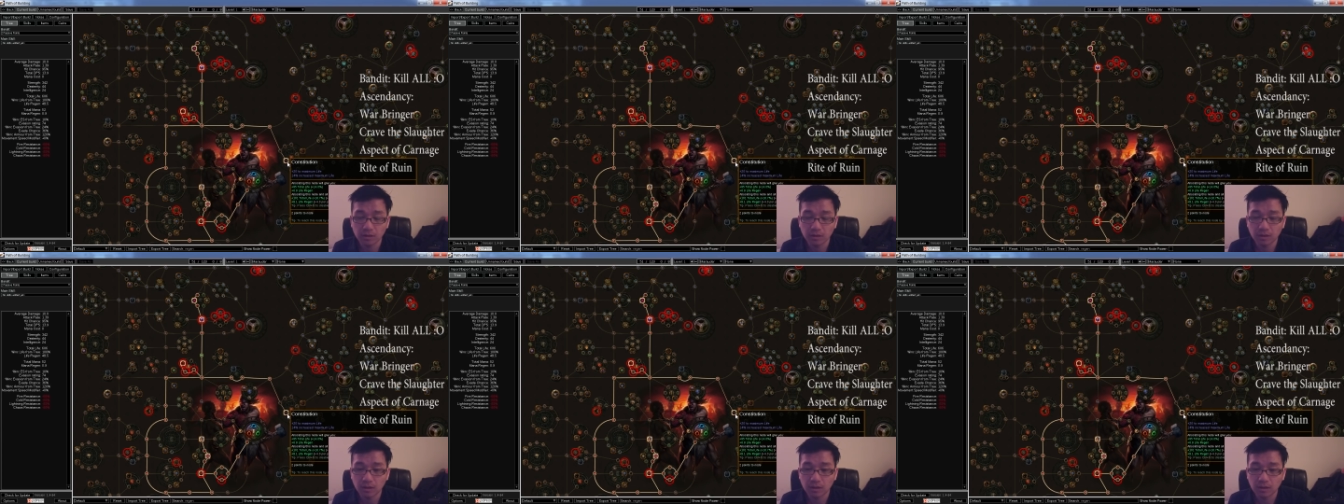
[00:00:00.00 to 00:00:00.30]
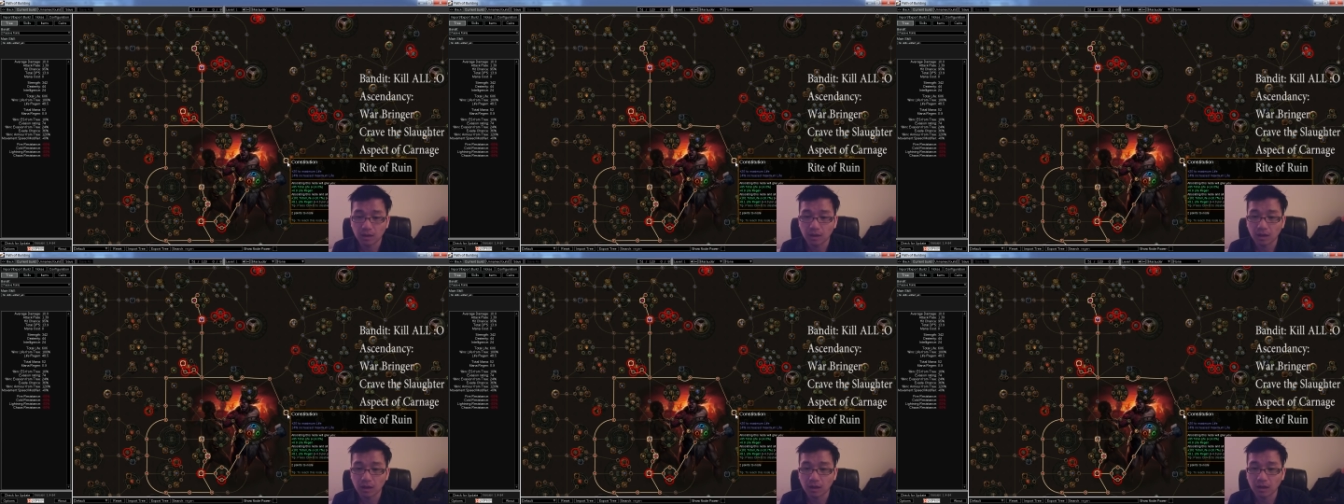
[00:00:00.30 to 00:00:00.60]

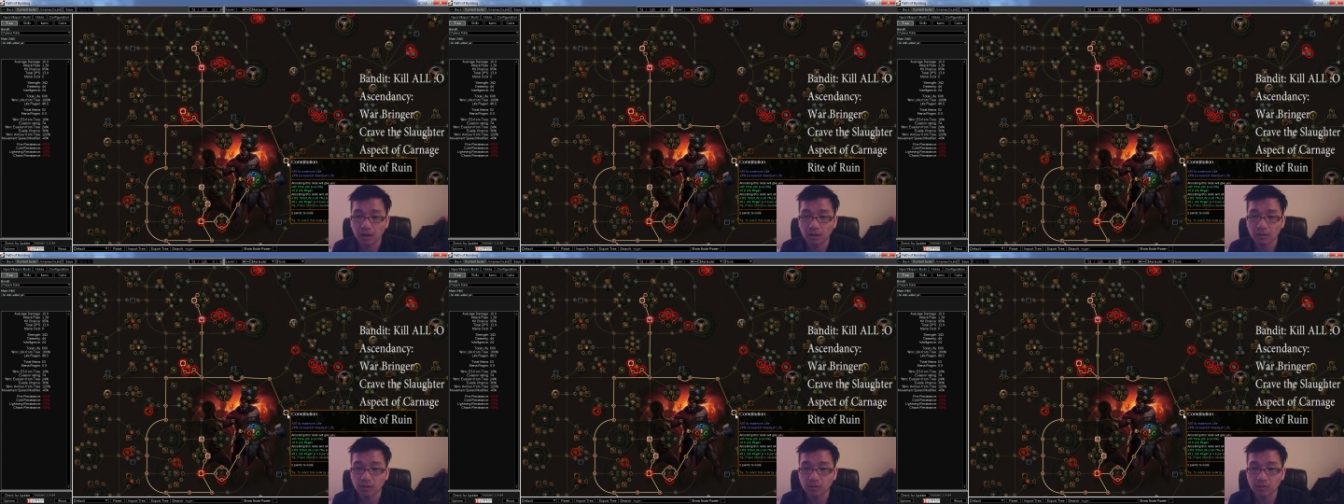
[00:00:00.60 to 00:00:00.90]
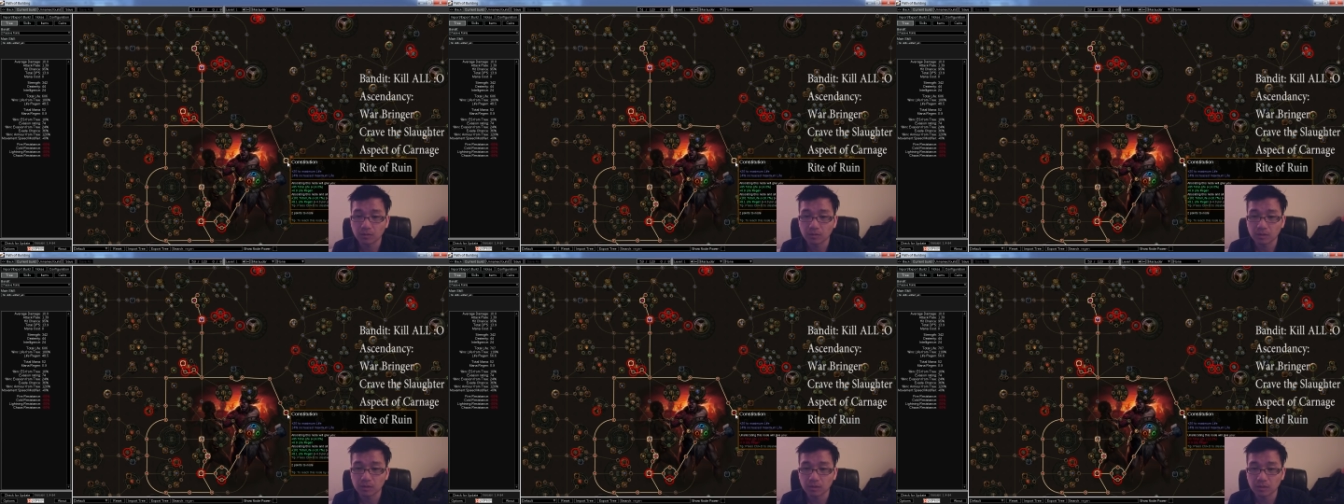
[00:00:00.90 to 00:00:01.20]
Uh, I'm gonna
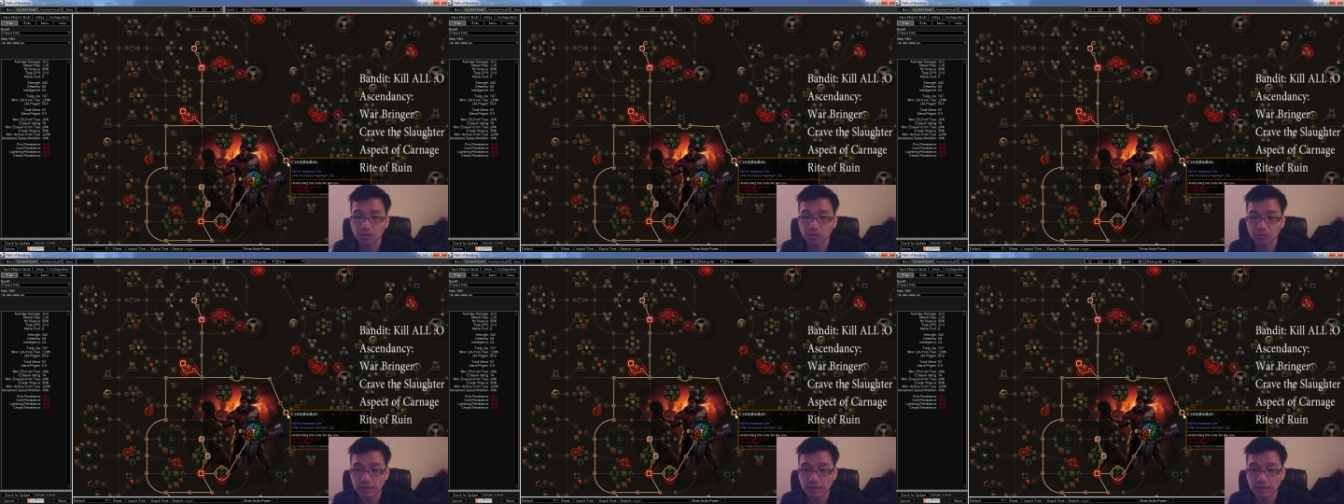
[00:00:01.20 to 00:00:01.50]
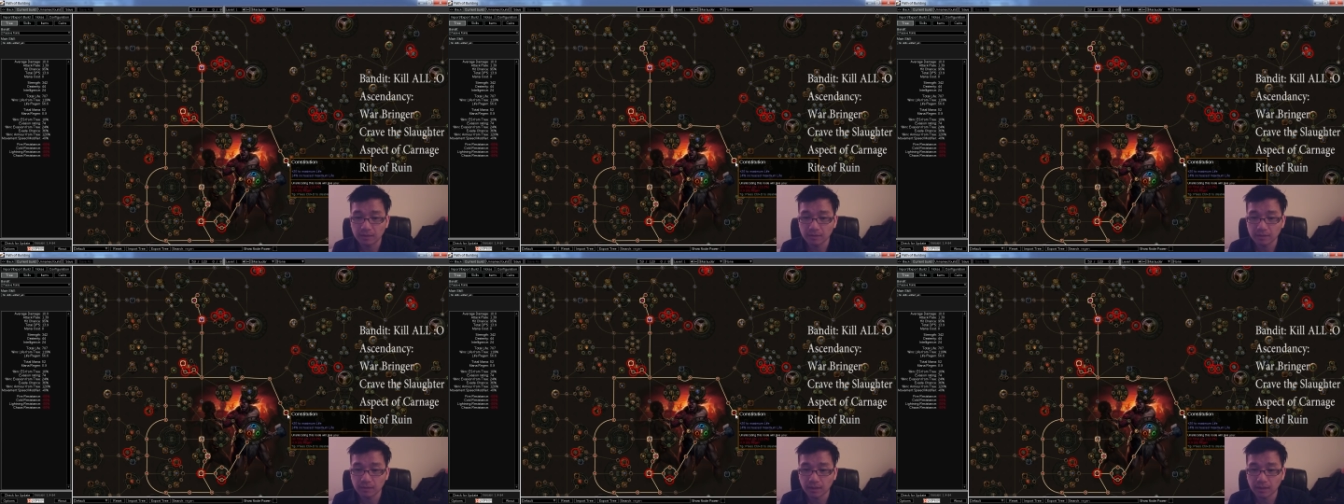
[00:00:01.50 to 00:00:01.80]
go
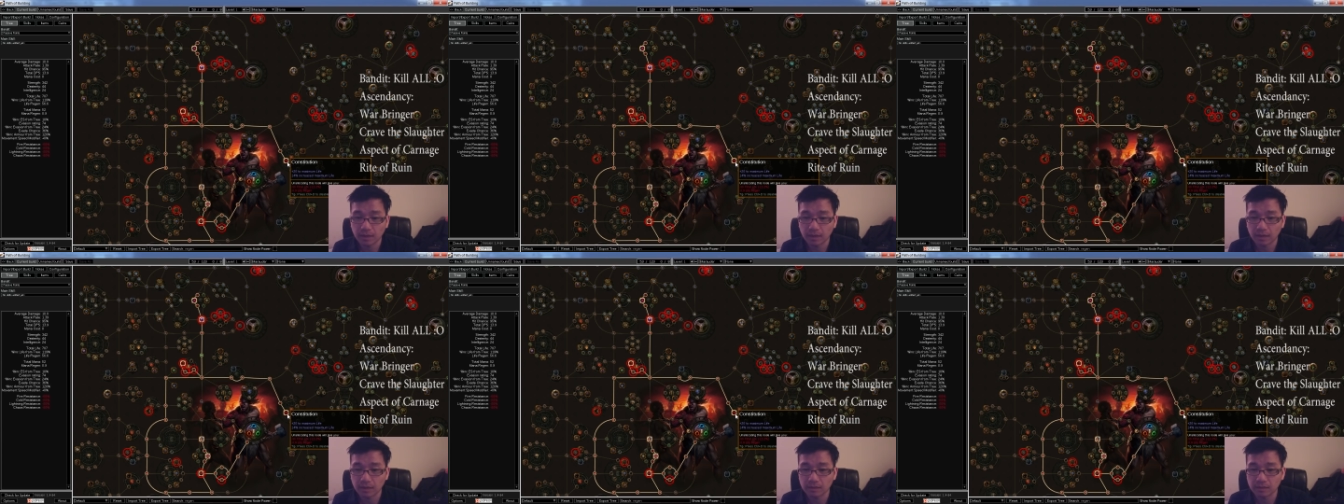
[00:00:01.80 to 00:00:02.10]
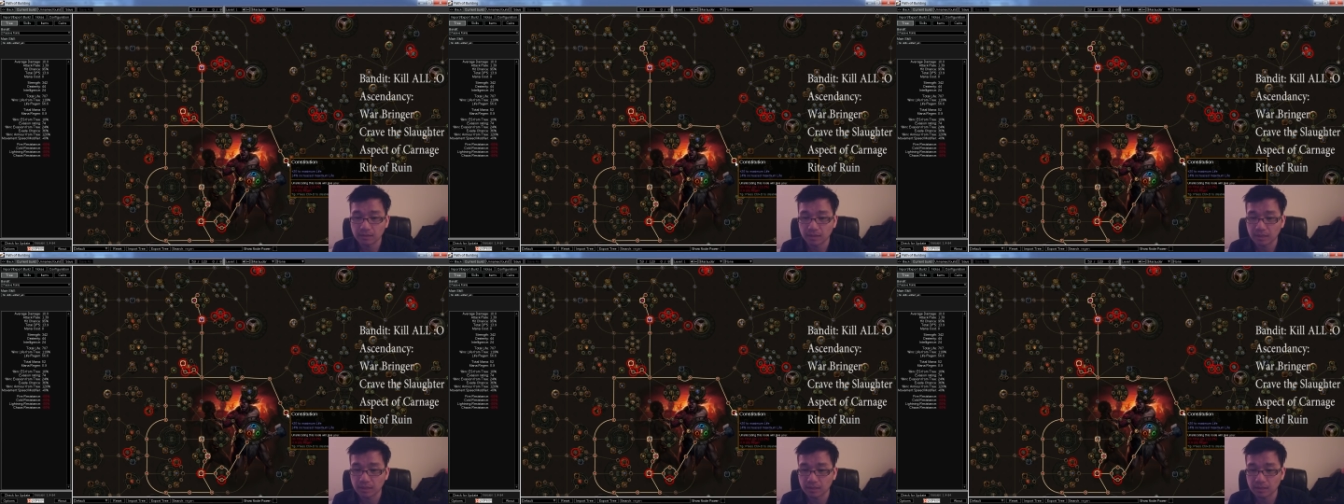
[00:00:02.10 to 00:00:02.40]
down and
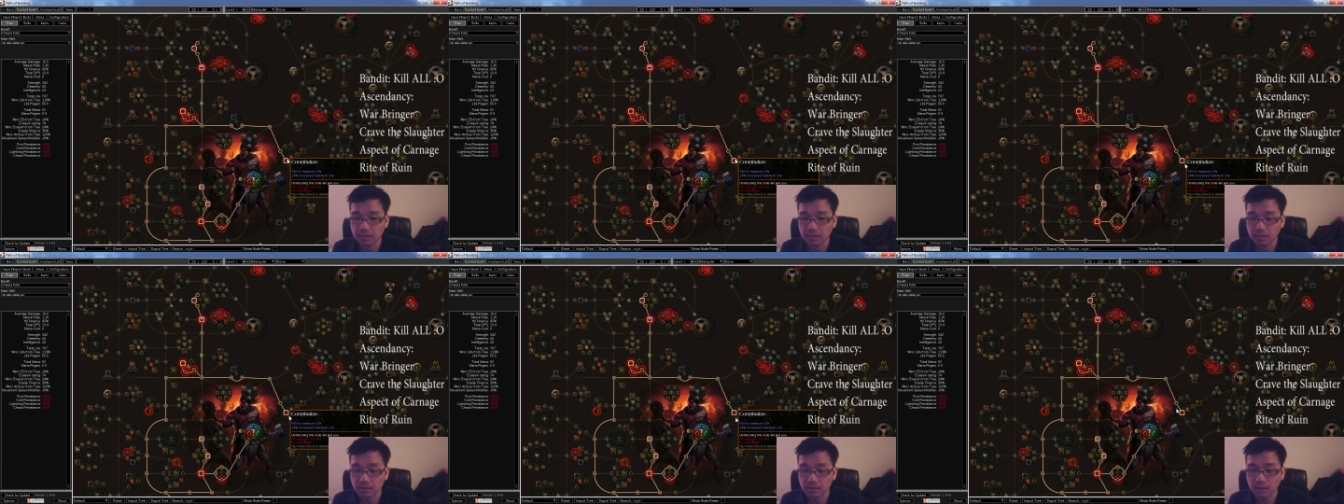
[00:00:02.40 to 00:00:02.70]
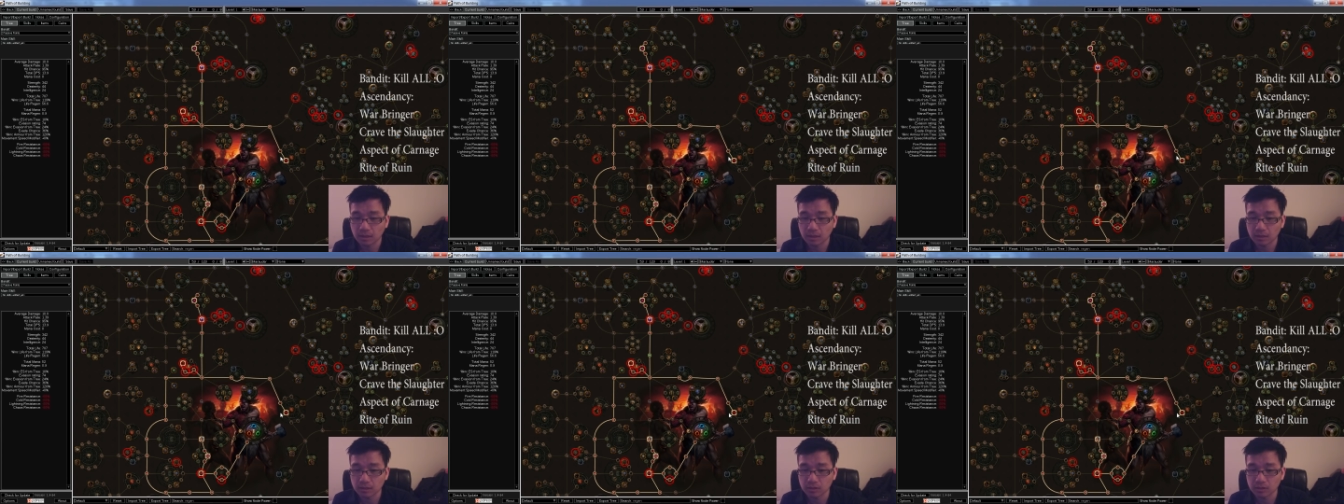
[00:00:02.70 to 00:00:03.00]
take
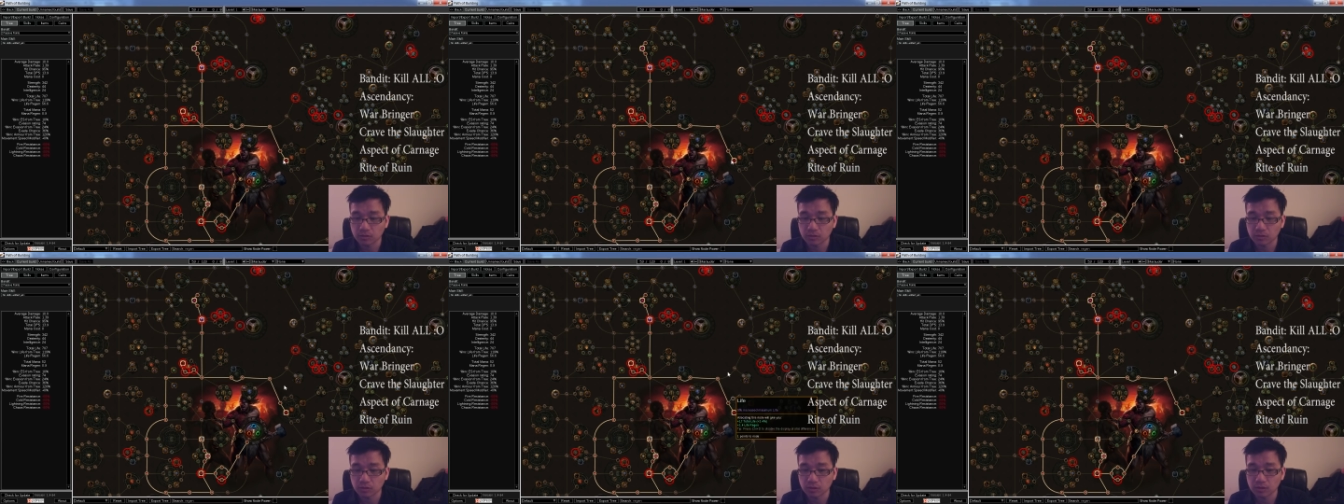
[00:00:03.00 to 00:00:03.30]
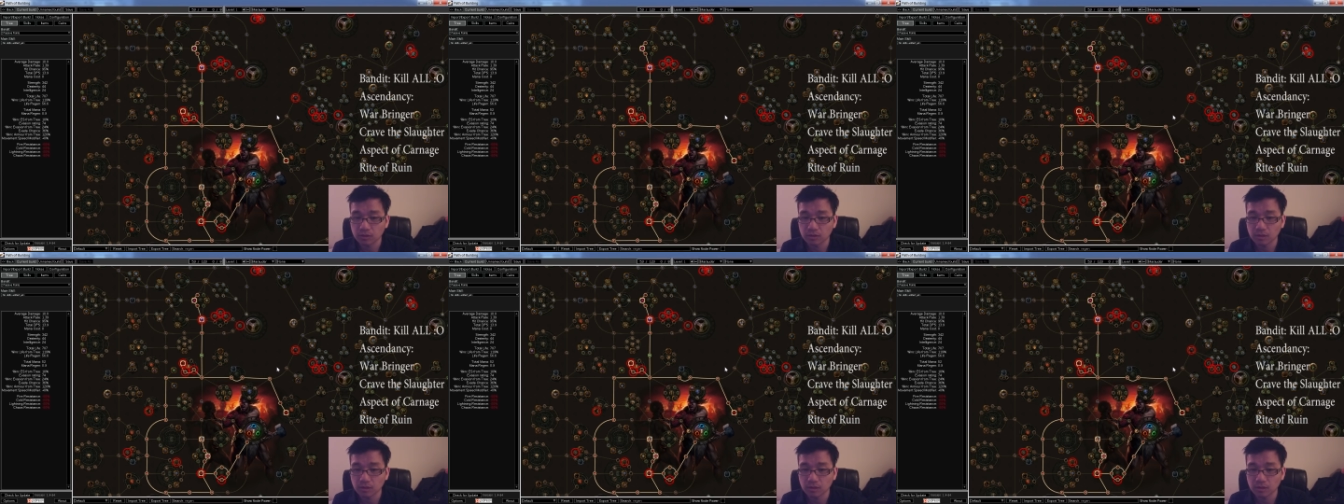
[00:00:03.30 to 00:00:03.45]
Constitution.